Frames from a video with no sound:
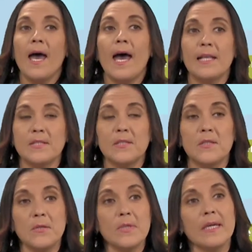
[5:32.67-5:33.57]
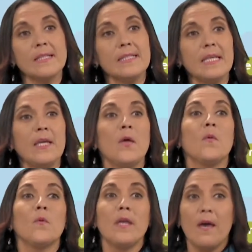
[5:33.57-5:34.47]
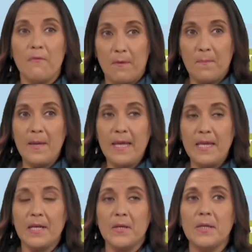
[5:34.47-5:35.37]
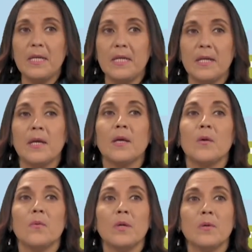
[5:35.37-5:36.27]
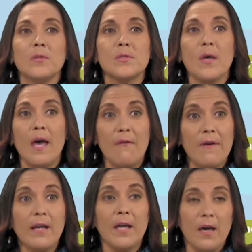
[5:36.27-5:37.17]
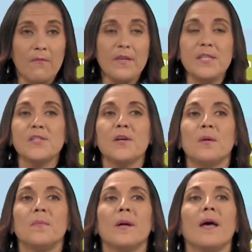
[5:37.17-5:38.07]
As you can see, we have a bakery, we also have a coffee shop,